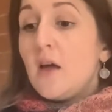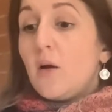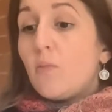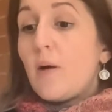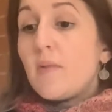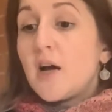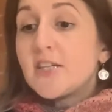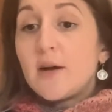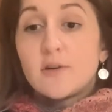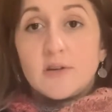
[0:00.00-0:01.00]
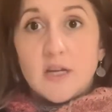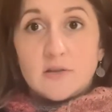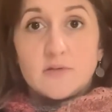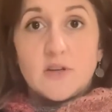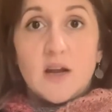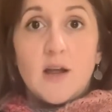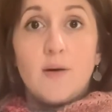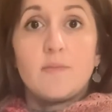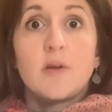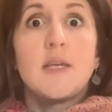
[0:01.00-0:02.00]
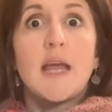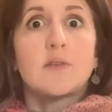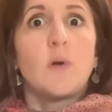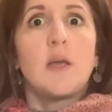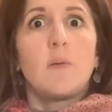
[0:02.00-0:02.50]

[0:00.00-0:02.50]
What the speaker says: when my Chalgu needles turn up next week